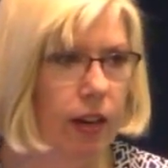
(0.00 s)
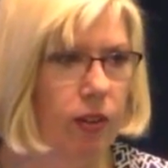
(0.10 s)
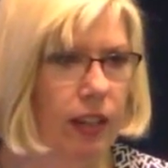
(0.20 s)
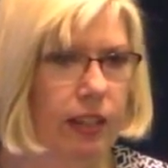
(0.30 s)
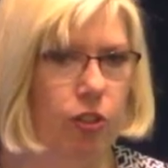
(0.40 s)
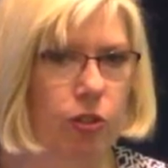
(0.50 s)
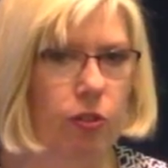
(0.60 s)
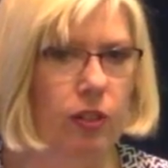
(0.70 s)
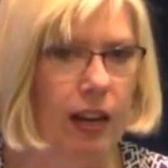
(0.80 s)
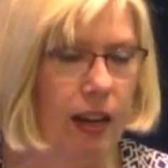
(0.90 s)

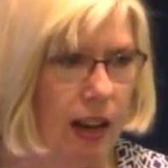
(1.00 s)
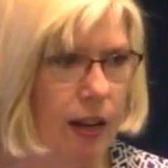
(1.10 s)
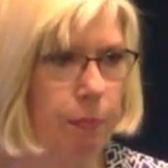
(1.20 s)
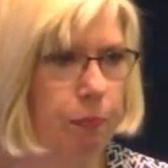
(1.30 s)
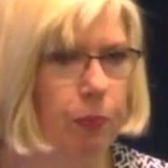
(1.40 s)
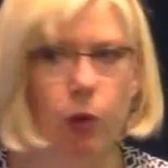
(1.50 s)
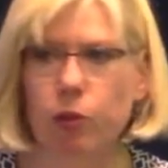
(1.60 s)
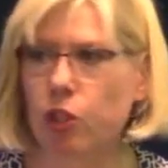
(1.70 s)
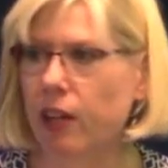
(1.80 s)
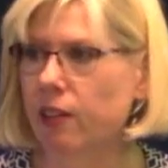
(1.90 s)
carolinajournal.com
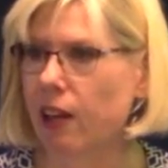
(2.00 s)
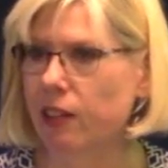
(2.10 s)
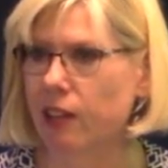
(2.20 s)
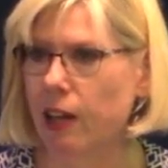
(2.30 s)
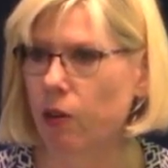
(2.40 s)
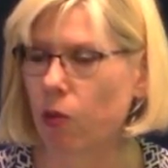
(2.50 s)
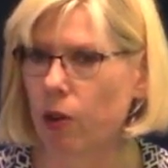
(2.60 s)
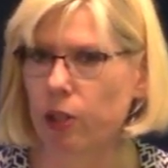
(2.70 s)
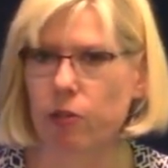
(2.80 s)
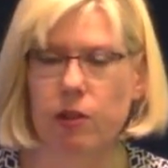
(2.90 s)
or johnlocke.org,